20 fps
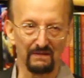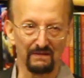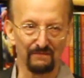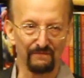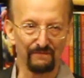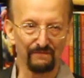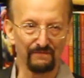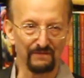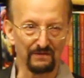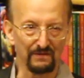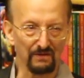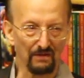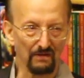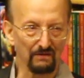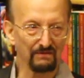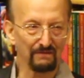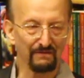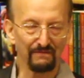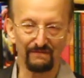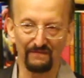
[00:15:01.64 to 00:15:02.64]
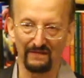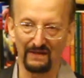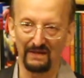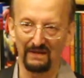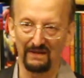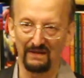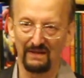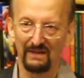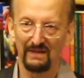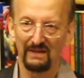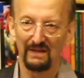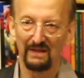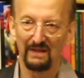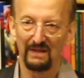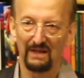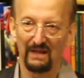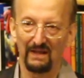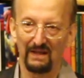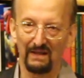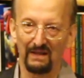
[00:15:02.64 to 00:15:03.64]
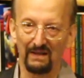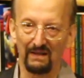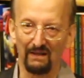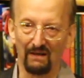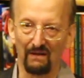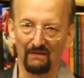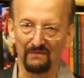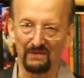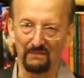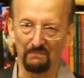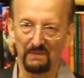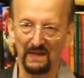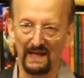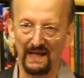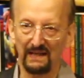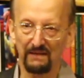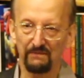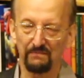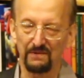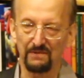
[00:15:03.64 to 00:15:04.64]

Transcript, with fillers: the photography of the pack,